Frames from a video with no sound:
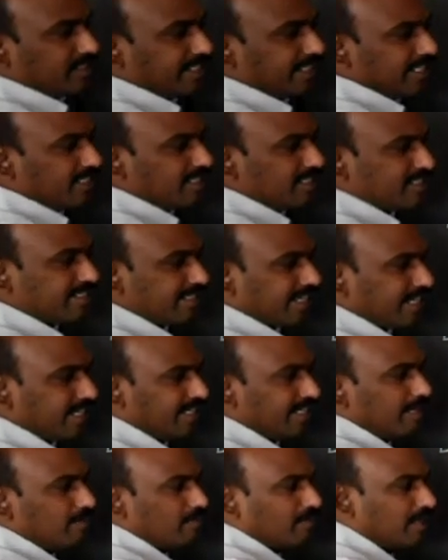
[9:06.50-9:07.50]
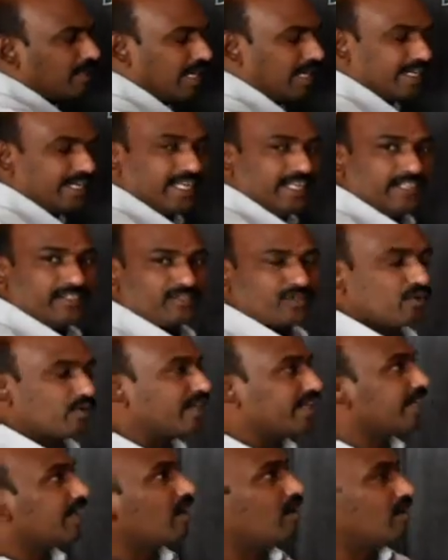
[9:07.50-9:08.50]
Take the second number, again
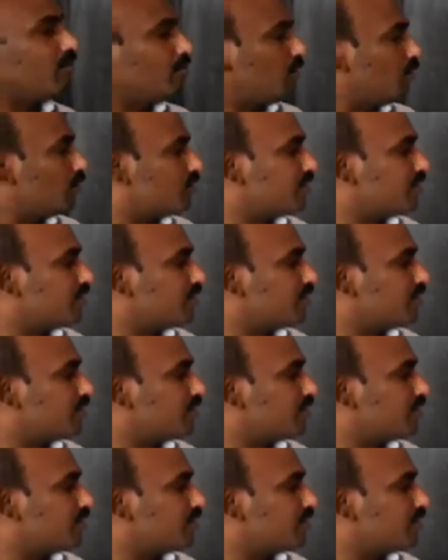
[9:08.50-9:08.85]
squaring on both